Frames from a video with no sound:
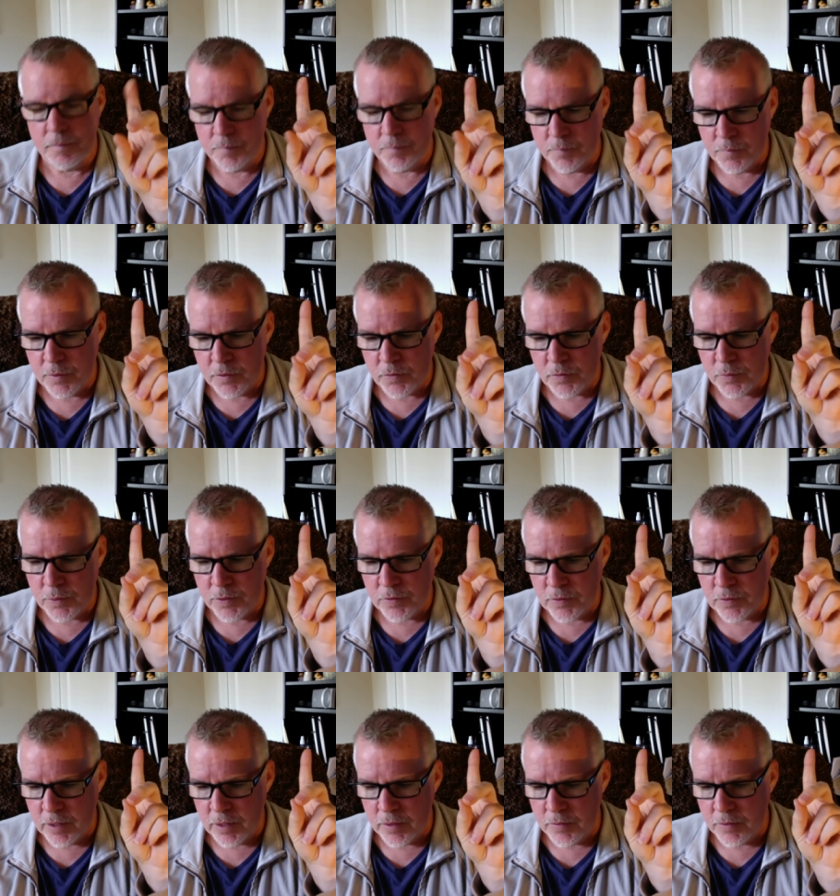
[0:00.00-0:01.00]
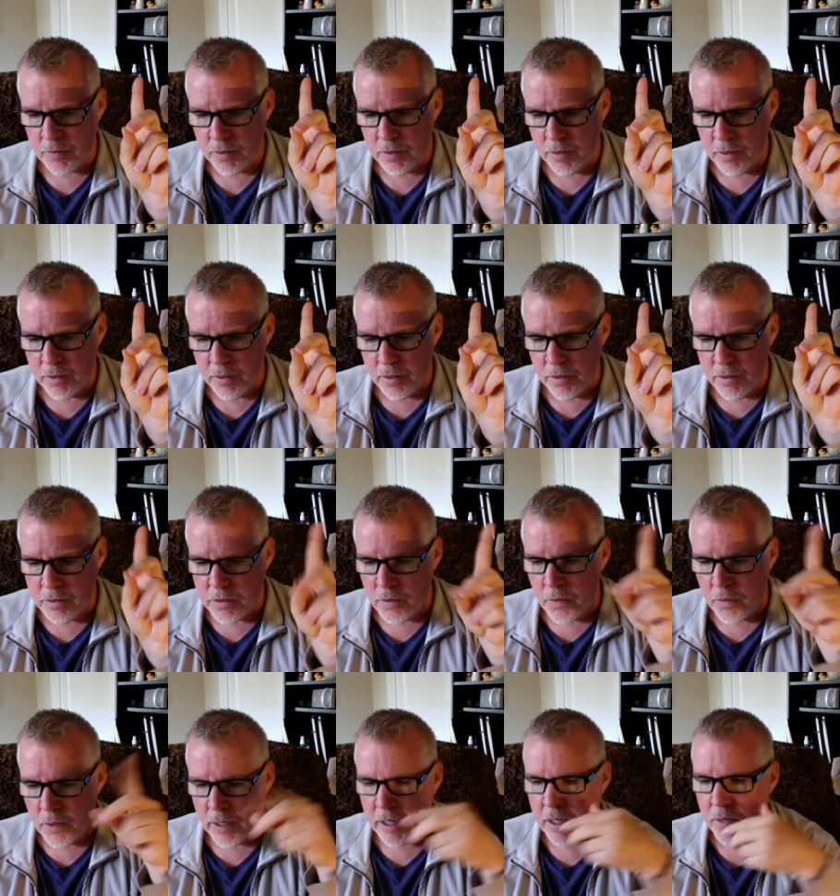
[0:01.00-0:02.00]
This is what it says. Don't
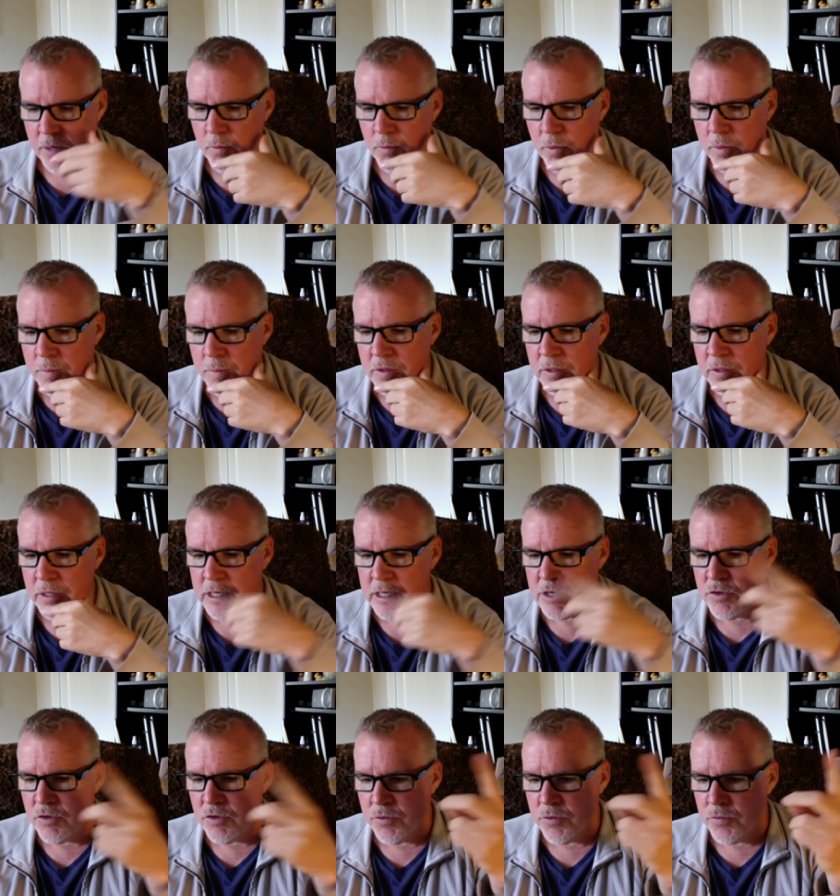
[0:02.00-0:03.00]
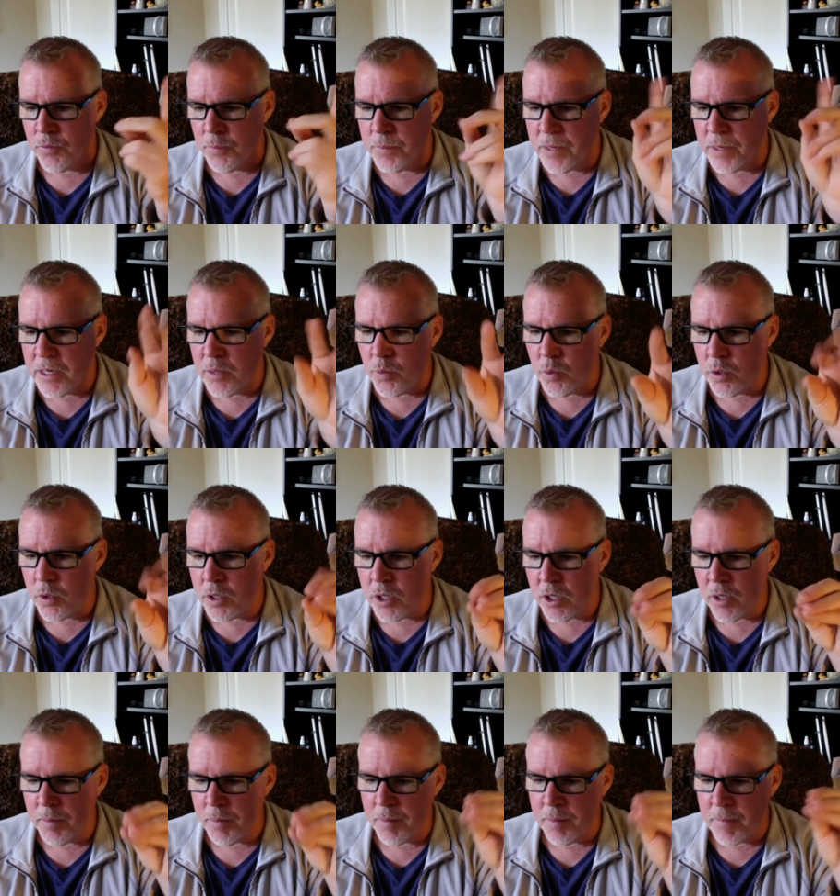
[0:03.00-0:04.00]
let anyone mislead you, for many will
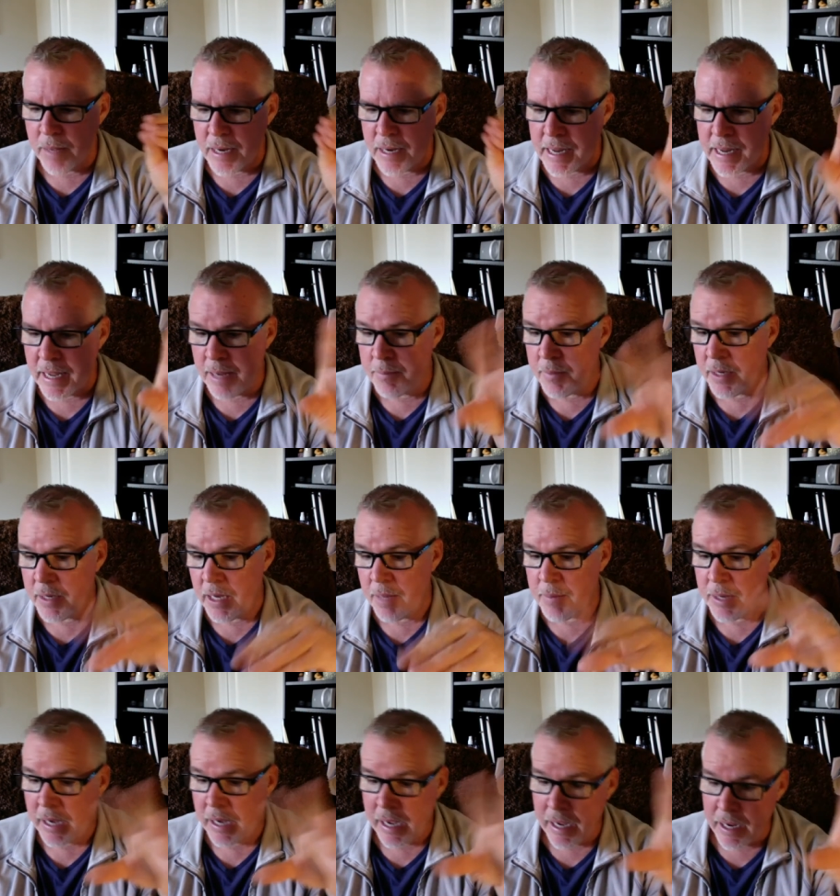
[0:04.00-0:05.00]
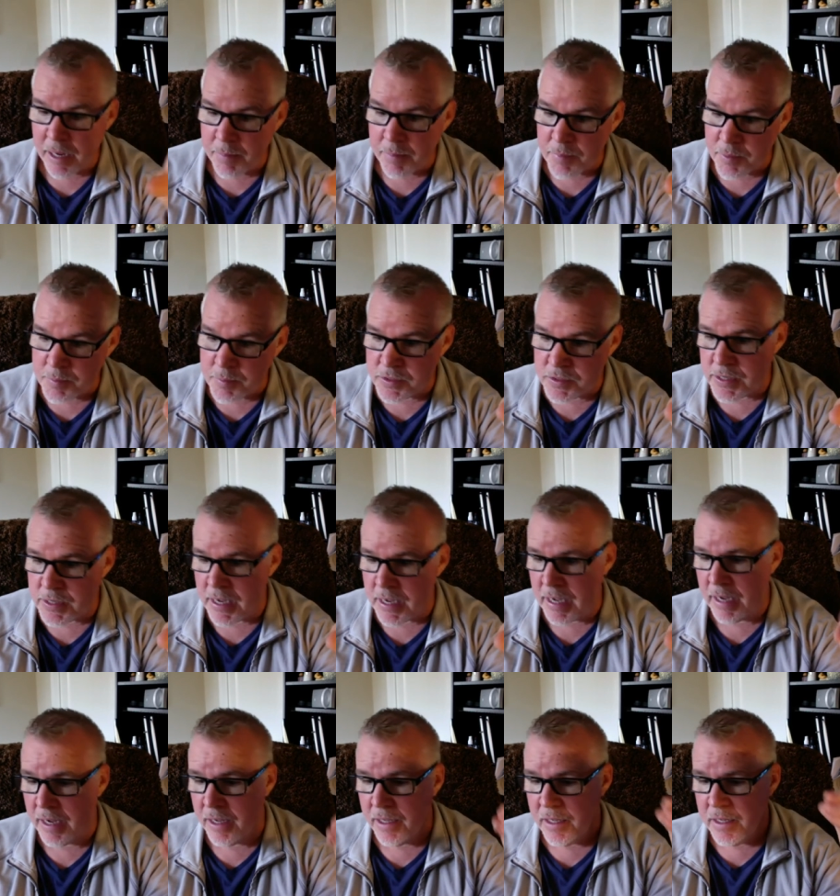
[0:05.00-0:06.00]
come in my name, claiming, I am the
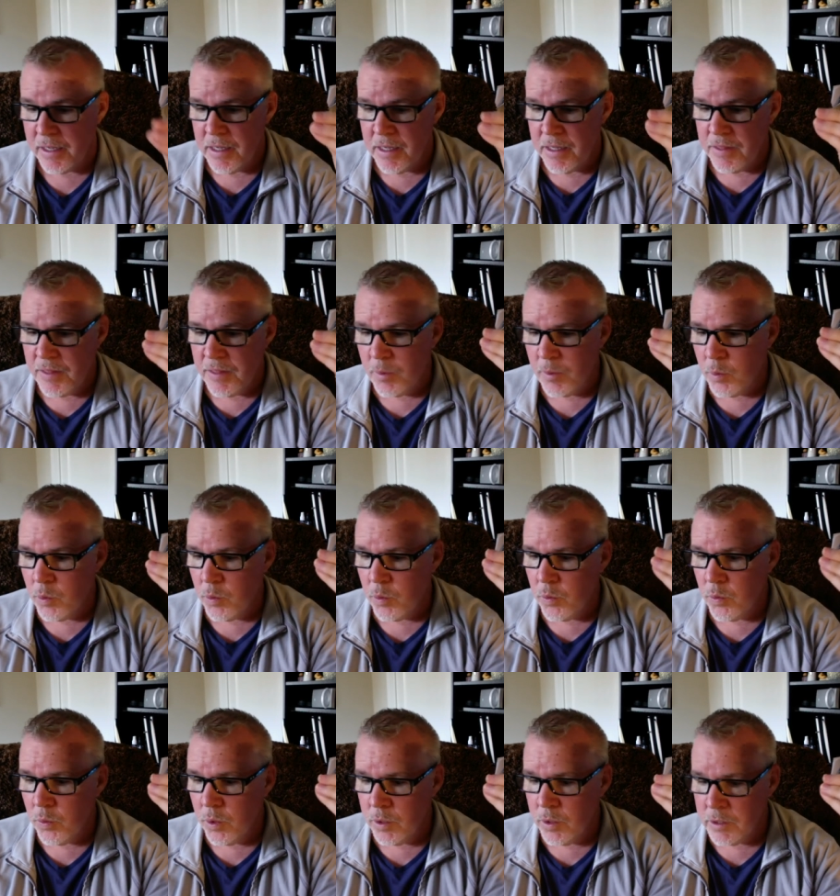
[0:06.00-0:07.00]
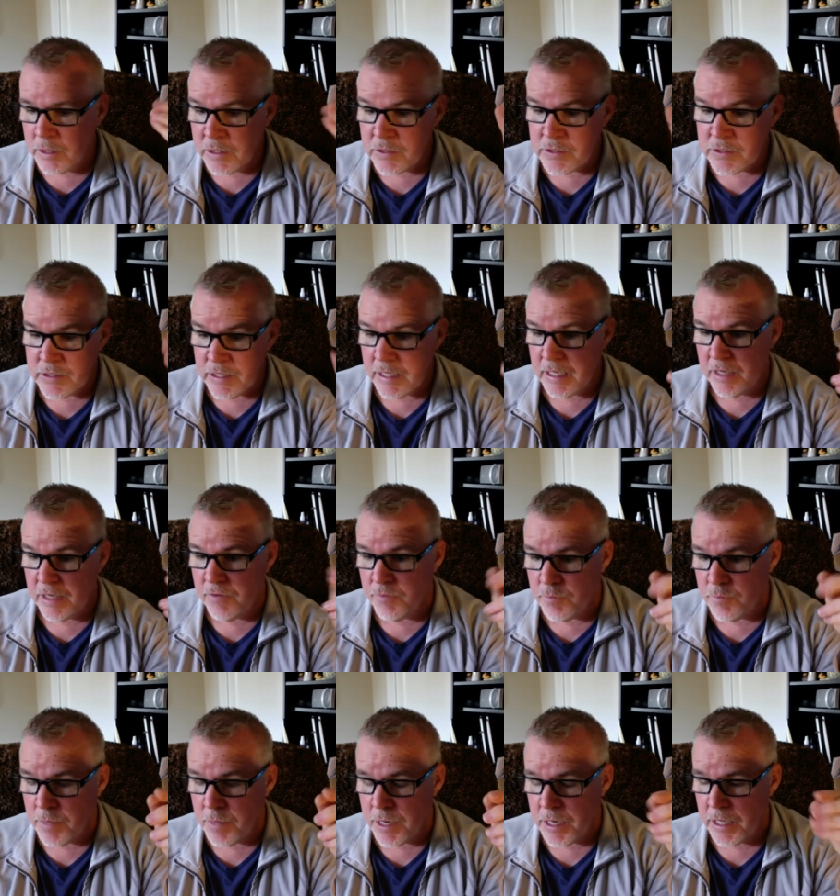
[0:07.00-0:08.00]
Messiah. They will deceive
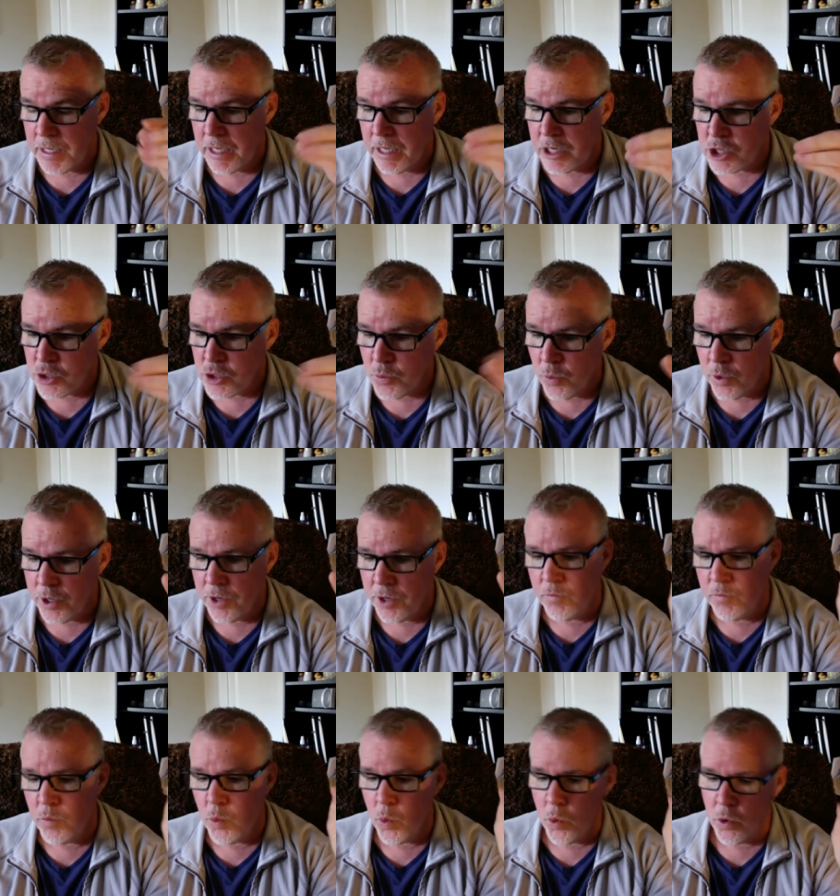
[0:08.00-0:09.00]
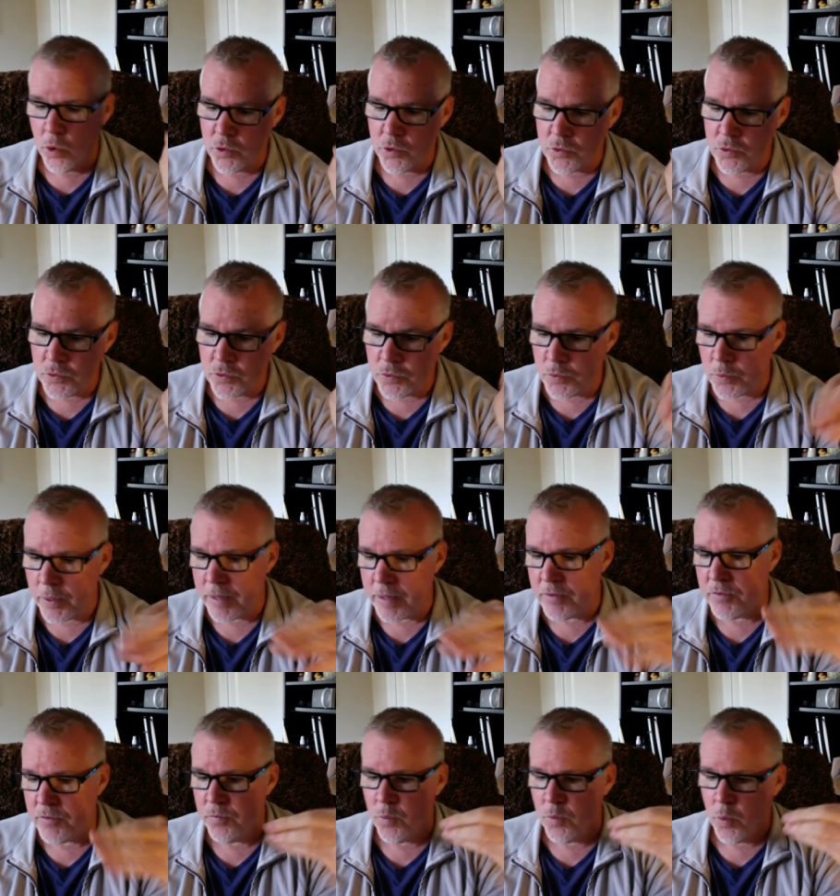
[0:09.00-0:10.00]
many, and you will hear of wars and threats
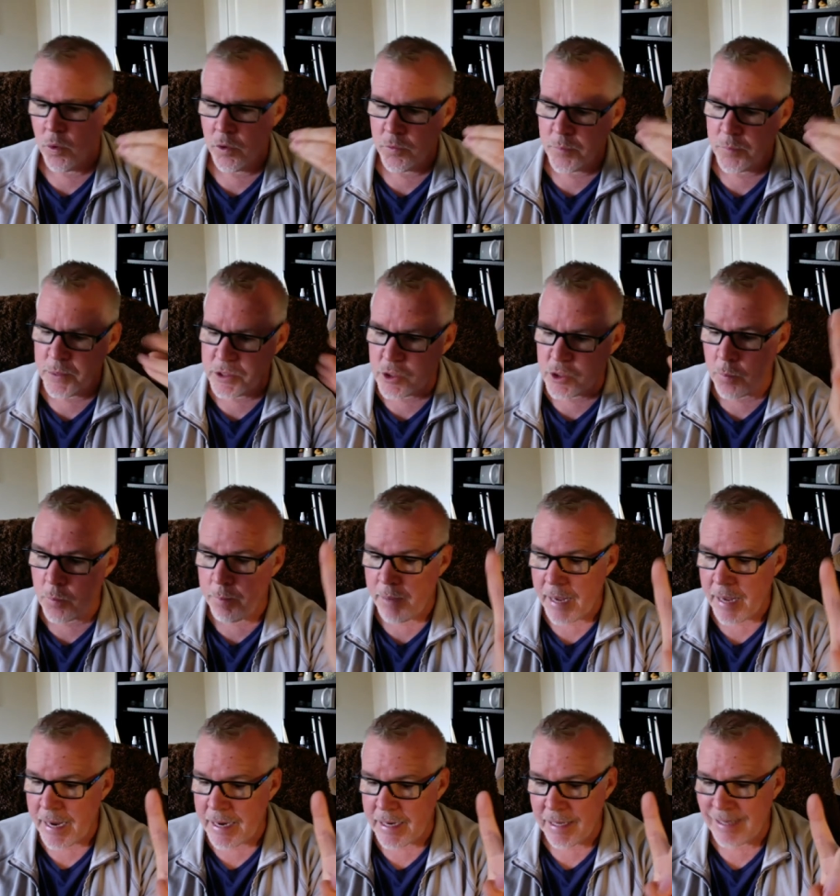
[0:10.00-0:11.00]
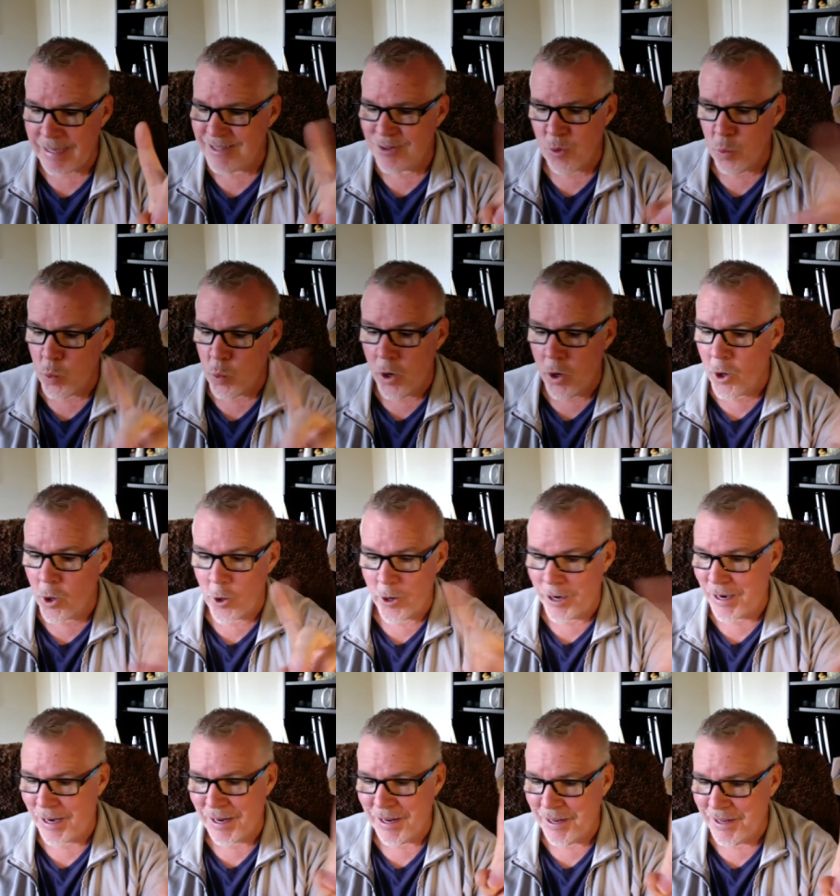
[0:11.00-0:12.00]
of wars, but don't panic, don't
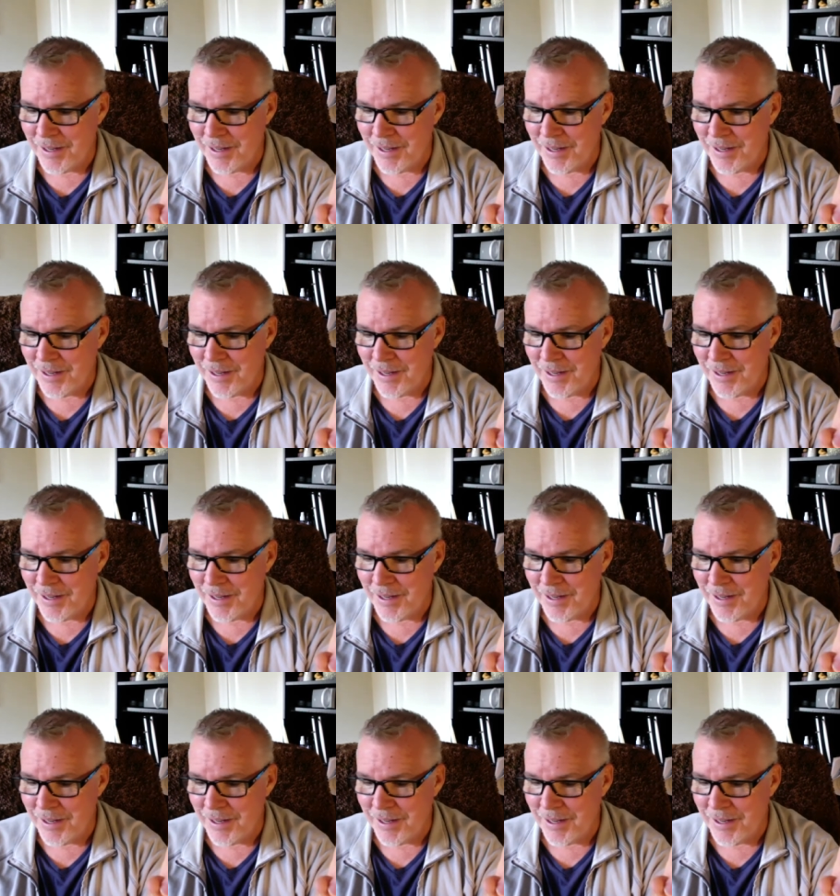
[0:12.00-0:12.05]
worry.